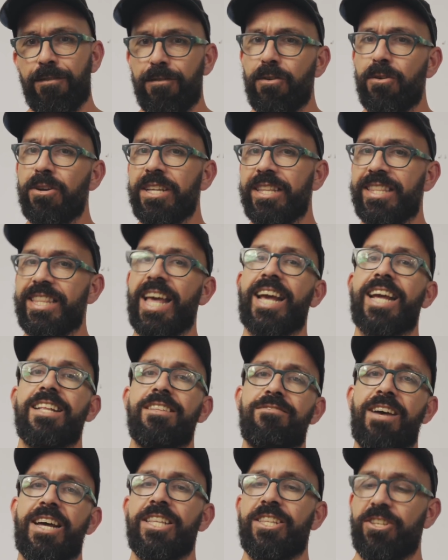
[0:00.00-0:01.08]
fully take
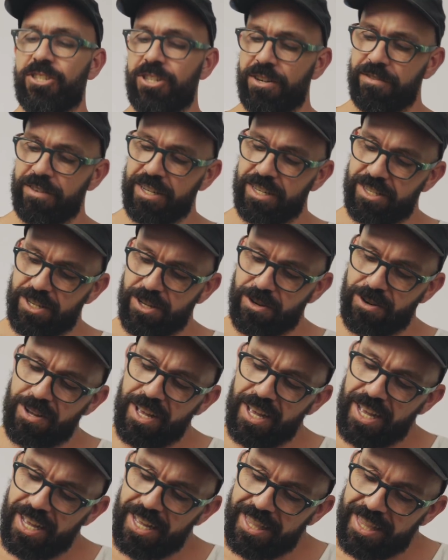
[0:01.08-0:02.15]
advantage of it.
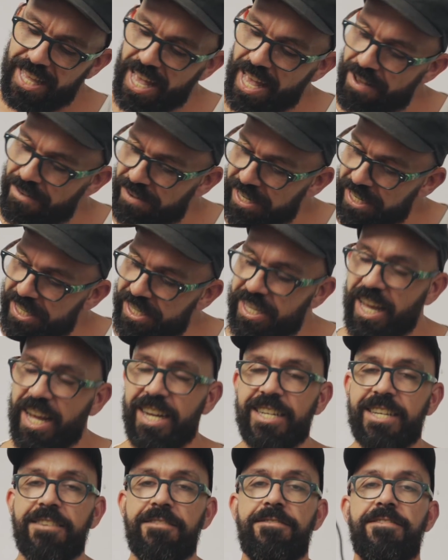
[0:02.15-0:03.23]
So they have an
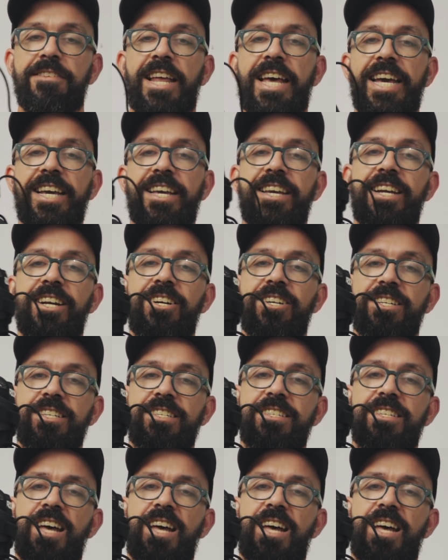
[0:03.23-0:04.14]
Italian flag here on the